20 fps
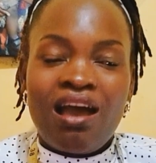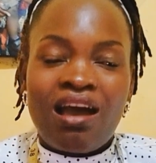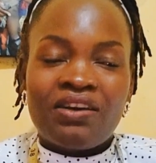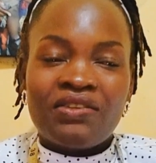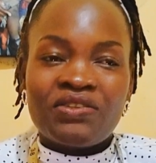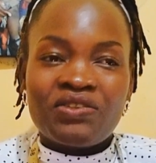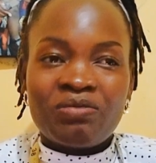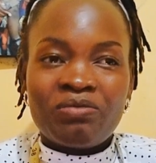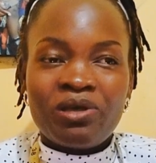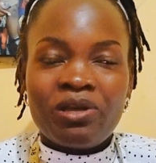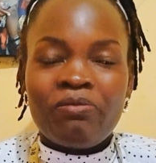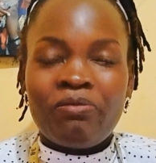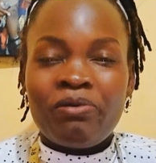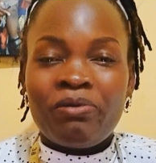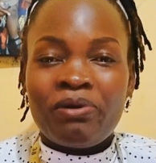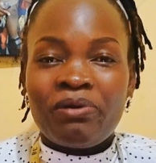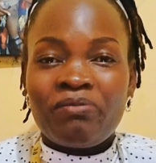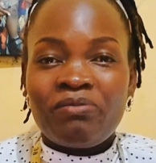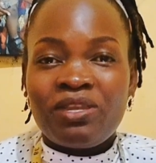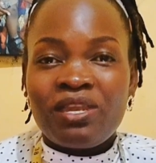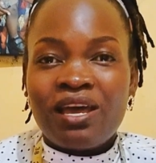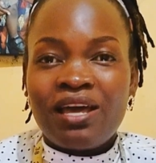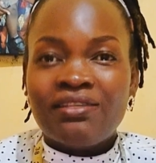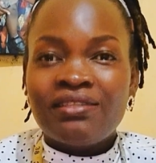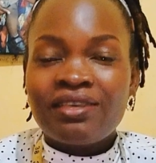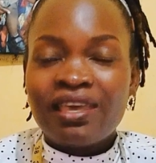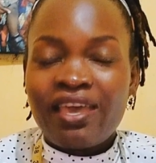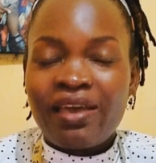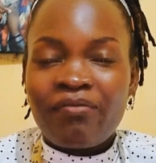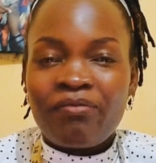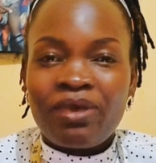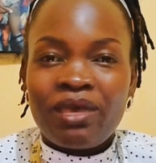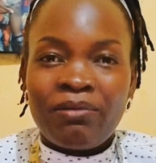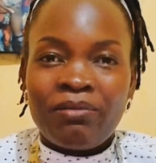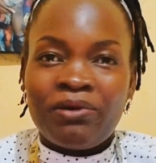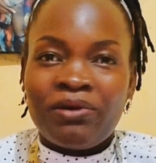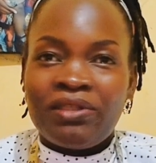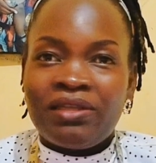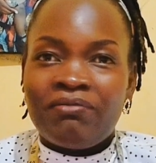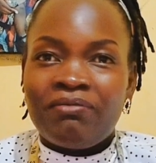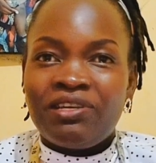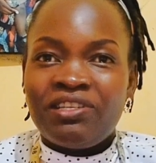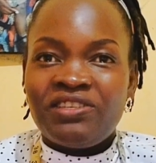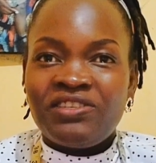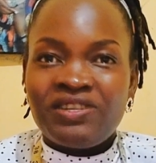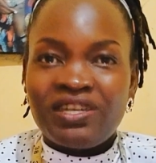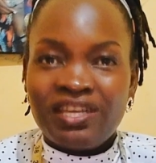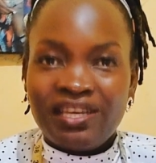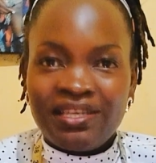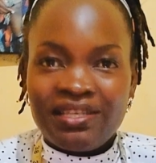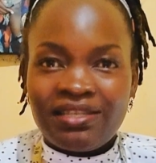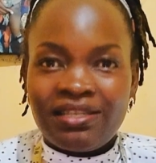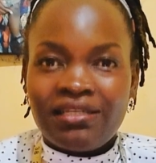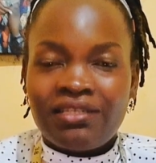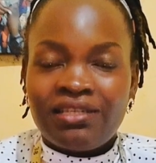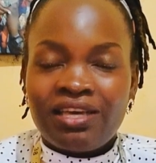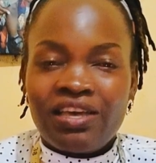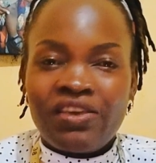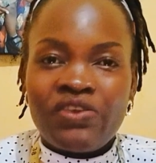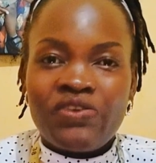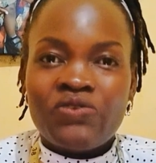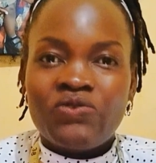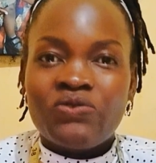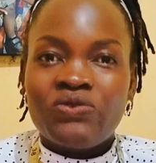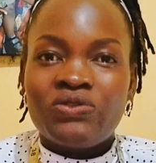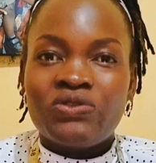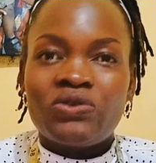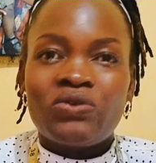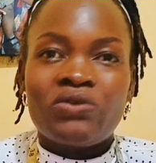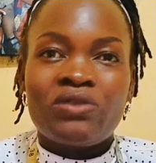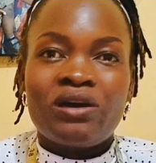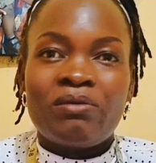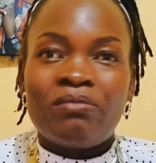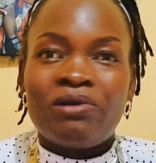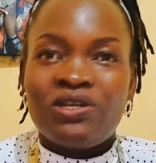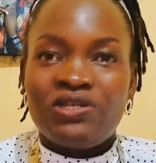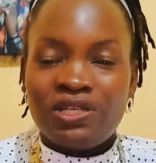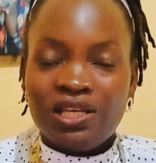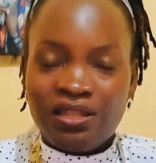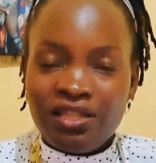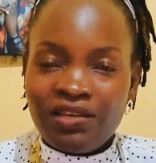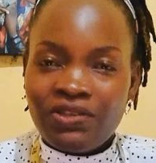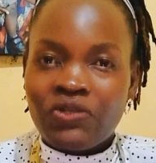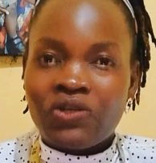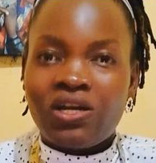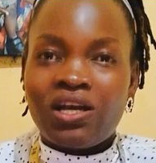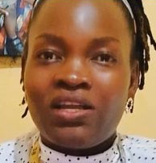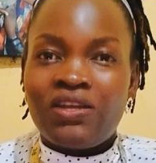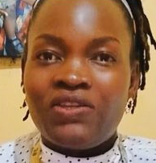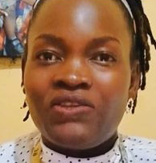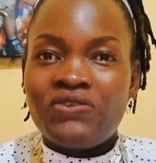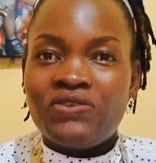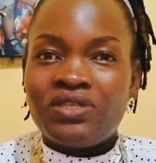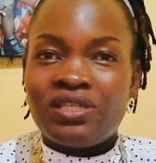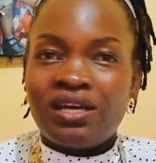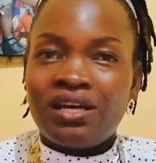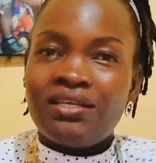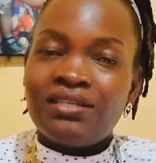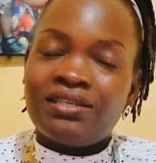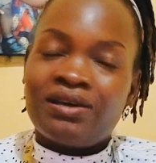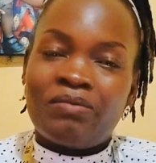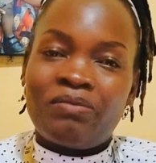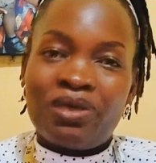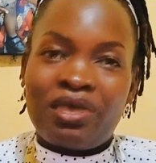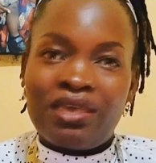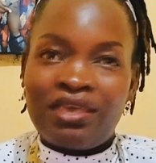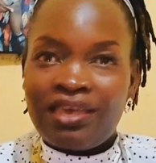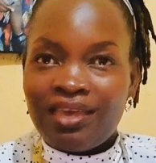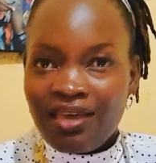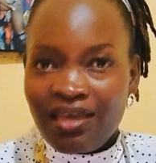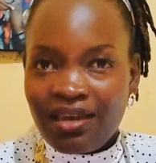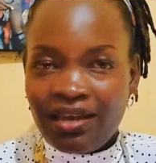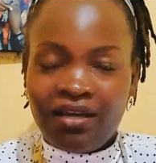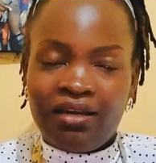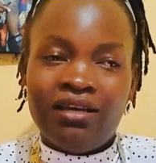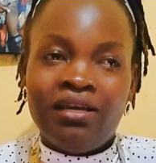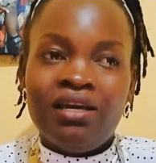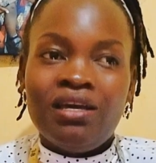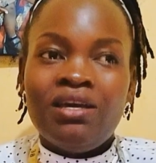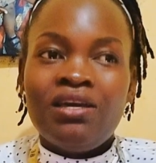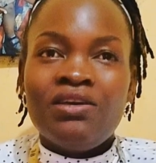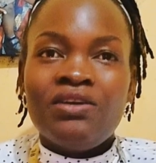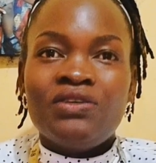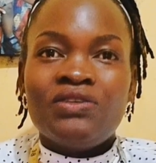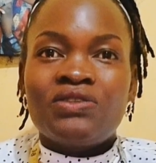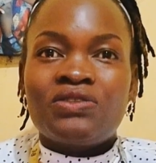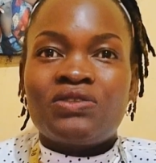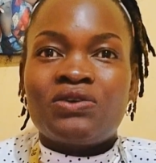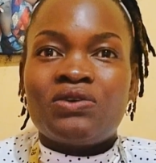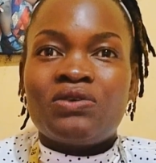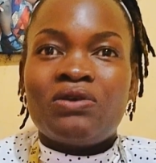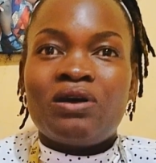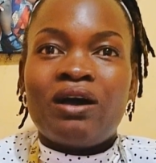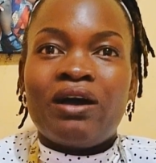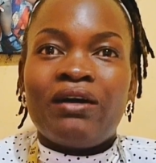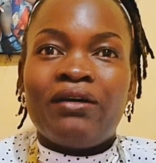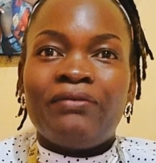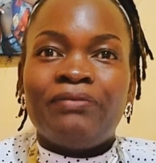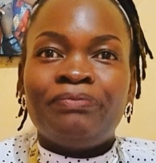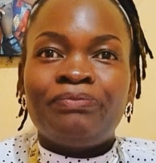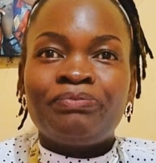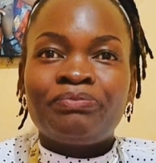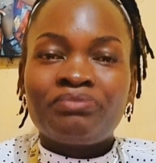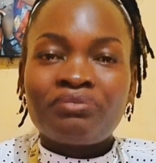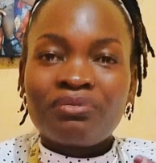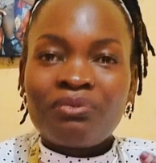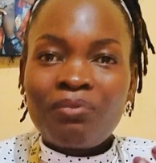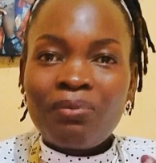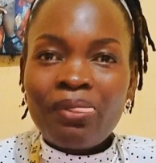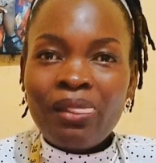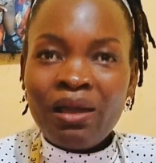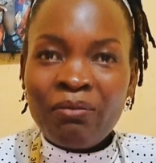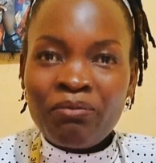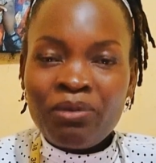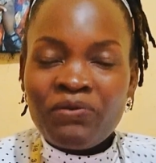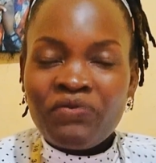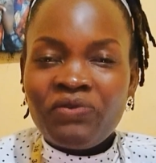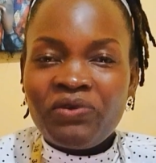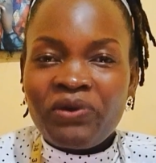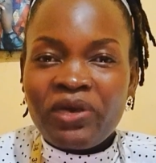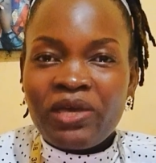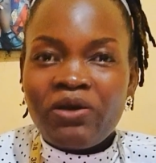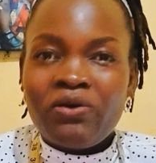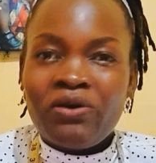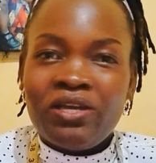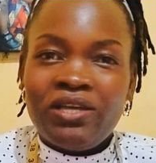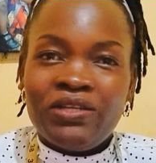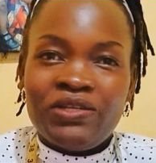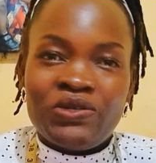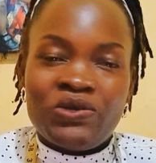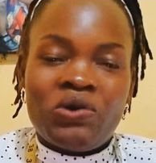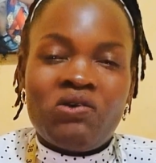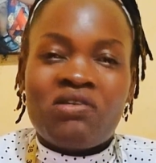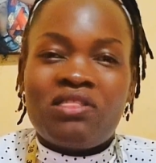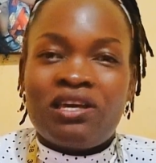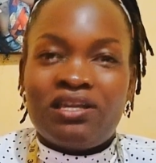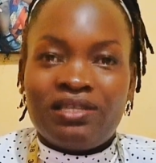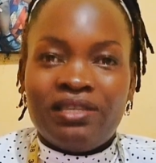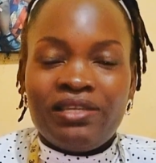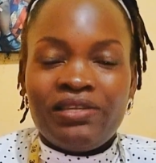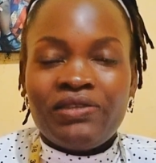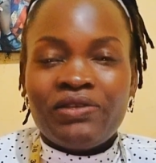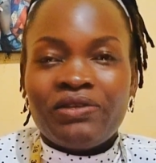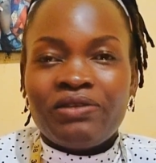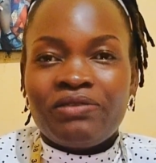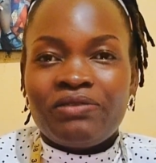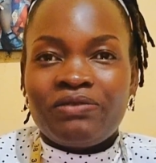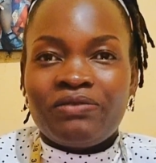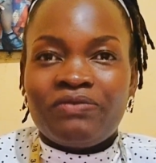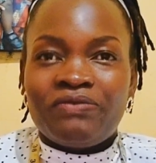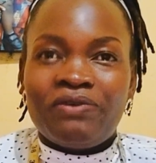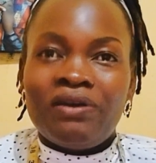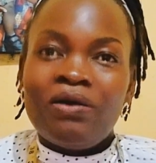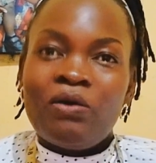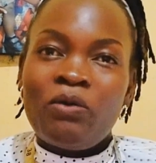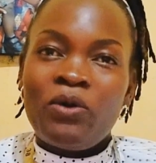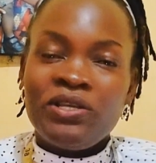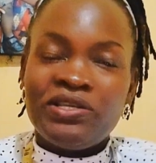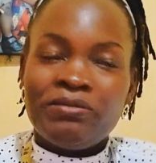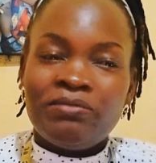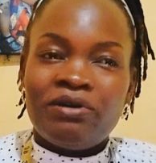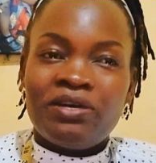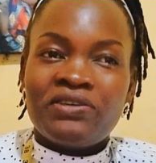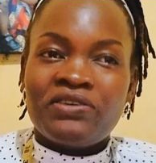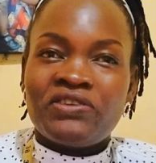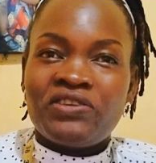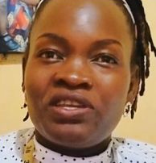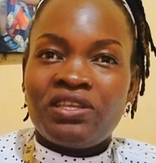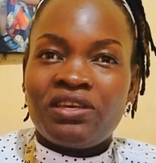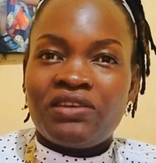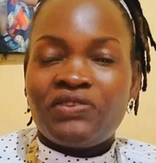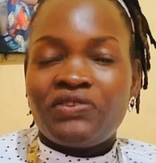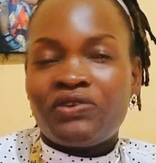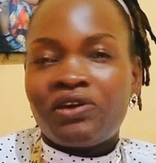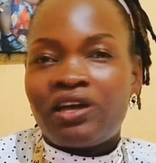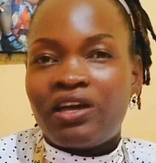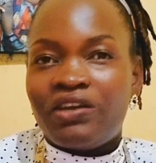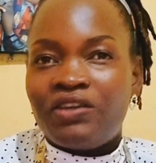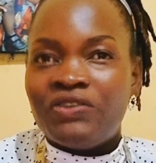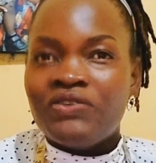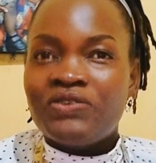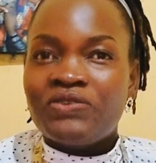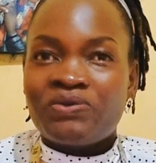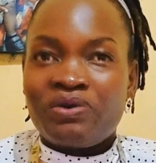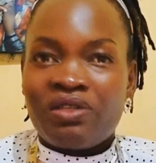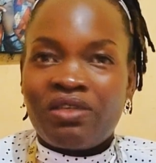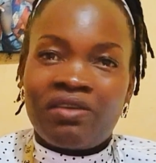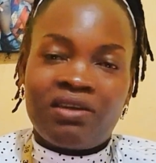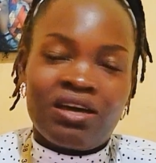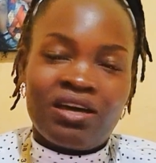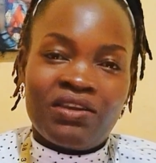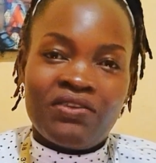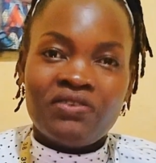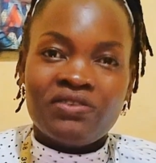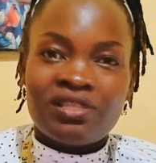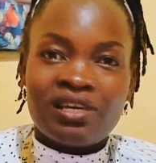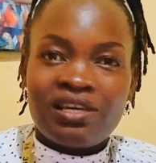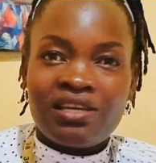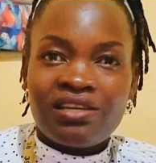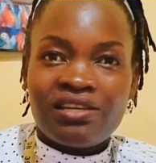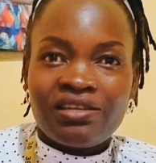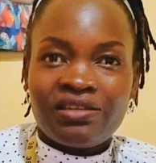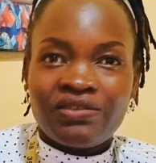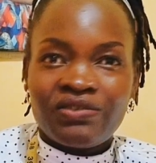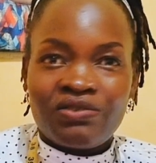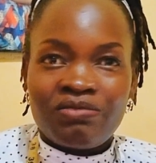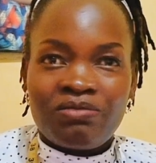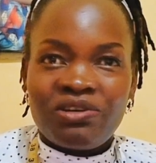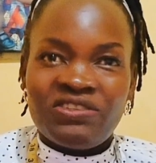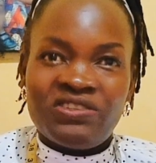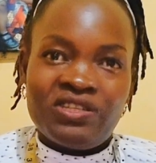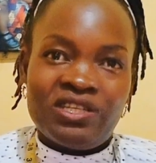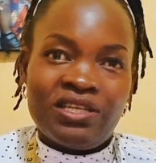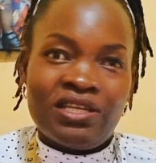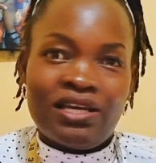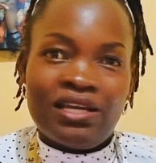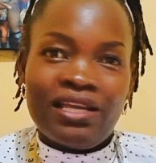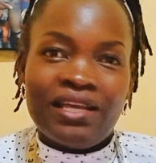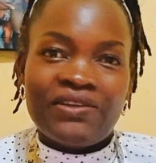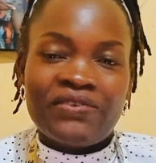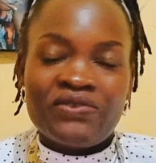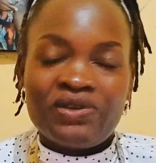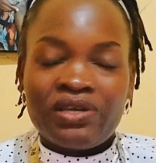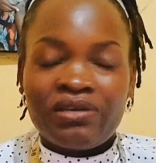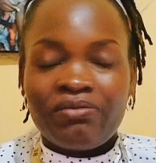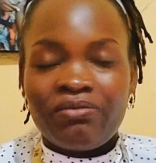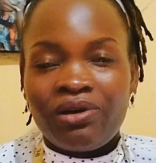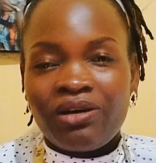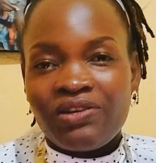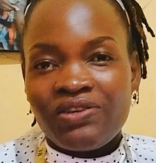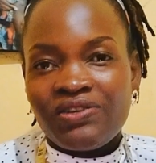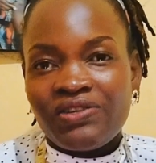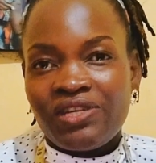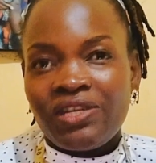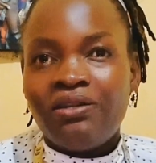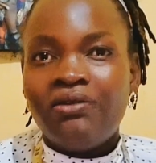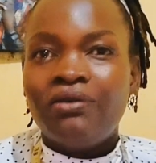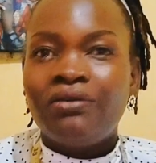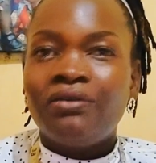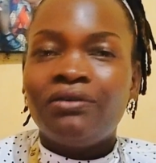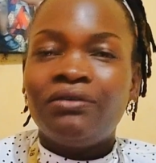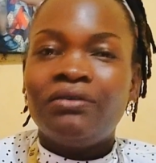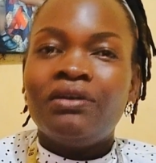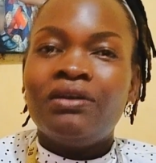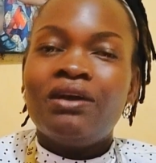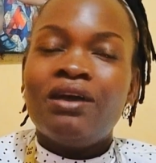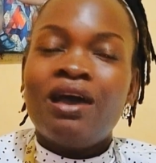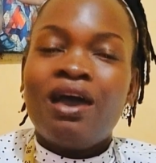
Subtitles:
so many people have been asking me about the machines that I use, or the machine that you can use as a beginner. So before we go into all the details of which machine that you can use, whether you can use an industrial machine, electric machine, or